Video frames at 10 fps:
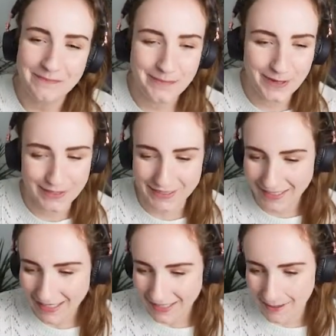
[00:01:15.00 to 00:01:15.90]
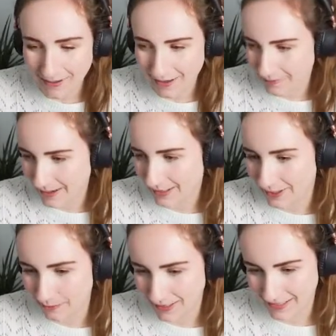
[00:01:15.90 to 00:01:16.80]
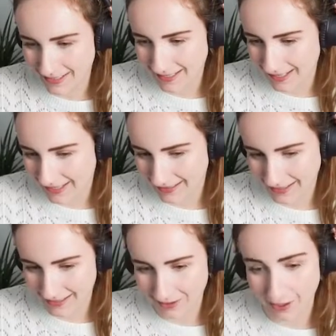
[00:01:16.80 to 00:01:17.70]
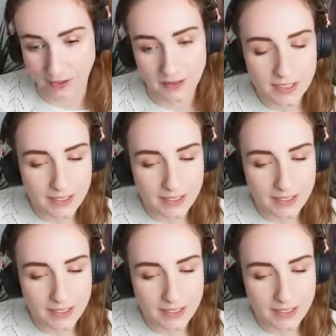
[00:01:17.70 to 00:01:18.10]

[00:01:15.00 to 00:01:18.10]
But, come on, wake up, it's nearly 6 o'clock.